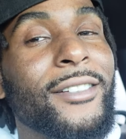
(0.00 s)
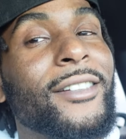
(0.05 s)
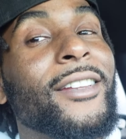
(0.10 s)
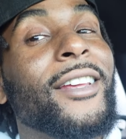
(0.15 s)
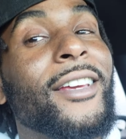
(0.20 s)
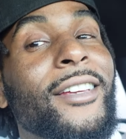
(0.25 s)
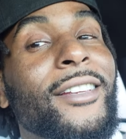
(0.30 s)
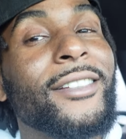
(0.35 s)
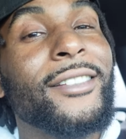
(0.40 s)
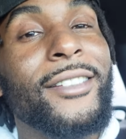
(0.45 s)

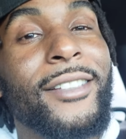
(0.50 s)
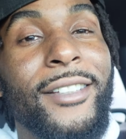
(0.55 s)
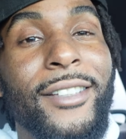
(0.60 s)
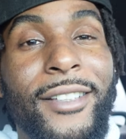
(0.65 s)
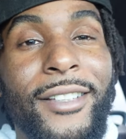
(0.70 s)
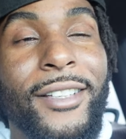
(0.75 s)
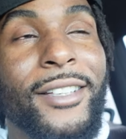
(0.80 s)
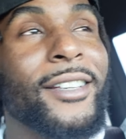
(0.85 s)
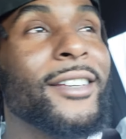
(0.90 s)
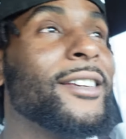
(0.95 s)
Niggas see.
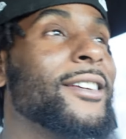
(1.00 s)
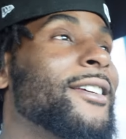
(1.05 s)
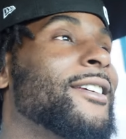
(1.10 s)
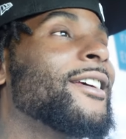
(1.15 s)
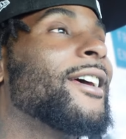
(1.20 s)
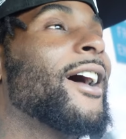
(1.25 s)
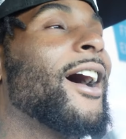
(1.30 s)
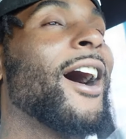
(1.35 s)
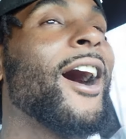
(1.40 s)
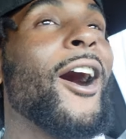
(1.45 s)

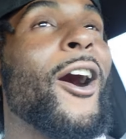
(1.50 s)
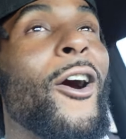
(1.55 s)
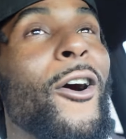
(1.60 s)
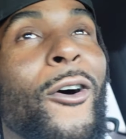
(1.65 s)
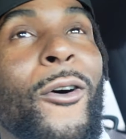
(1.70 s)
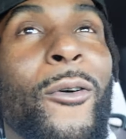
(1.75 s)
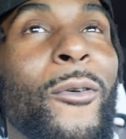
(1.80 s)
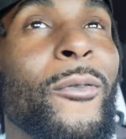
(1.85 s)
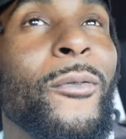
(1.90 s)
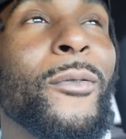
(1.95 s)
I
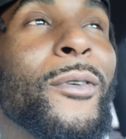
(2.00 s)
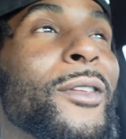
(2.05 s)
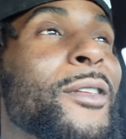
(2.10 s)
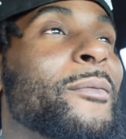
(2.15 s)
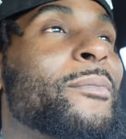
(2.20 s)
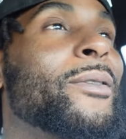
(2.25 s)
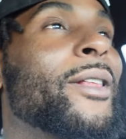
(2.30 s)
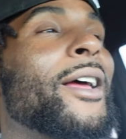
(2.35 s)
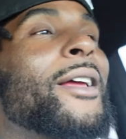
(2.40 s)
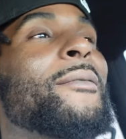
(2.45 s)
don't really
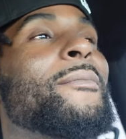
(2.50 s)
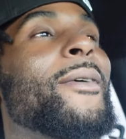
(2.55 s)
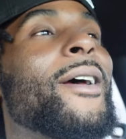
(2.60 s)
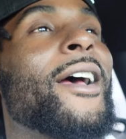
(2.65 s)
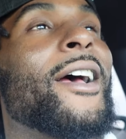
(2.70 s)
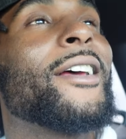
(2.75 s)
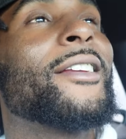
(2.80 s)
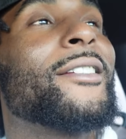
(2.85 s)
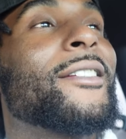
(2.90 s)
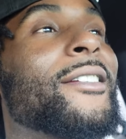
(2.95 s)
play
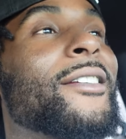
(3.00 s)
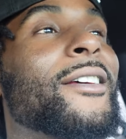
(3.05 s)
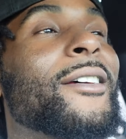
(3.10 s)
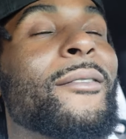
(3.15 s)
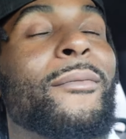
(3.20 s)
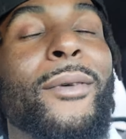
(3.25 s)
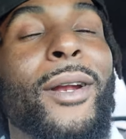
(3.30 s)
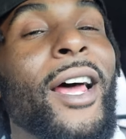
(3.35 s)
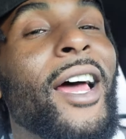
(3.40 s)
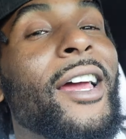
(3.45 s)

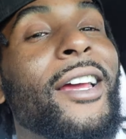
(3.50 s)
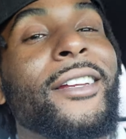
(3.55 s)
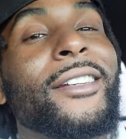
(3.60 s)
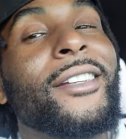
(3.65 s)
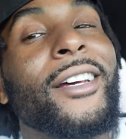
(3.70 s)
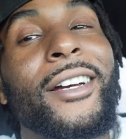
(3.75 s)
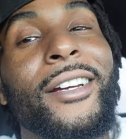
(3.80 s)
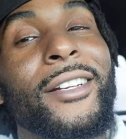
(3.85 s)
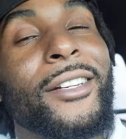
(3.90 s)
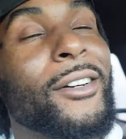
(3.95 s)
Madden, but I ain't
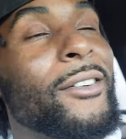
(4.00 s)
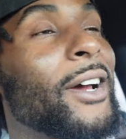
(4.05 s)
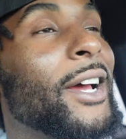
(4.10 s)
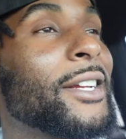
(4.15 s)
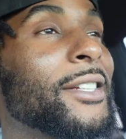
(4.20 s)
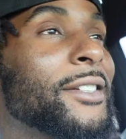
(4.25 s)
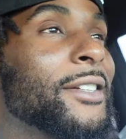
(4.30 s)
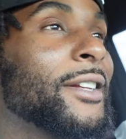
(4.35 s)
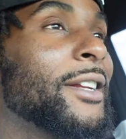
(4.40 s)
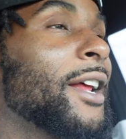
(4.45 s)
ducking no
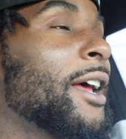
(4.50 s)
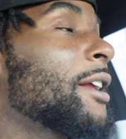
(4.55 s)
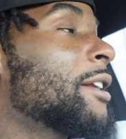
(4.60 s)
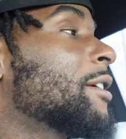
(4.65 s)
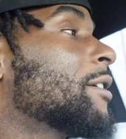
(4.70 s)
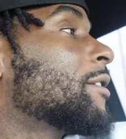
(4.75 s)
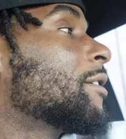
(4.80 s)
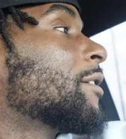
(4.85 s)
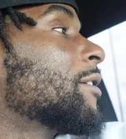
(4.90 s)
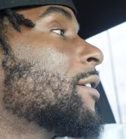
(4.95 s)
action in that
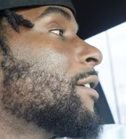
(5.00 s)
either.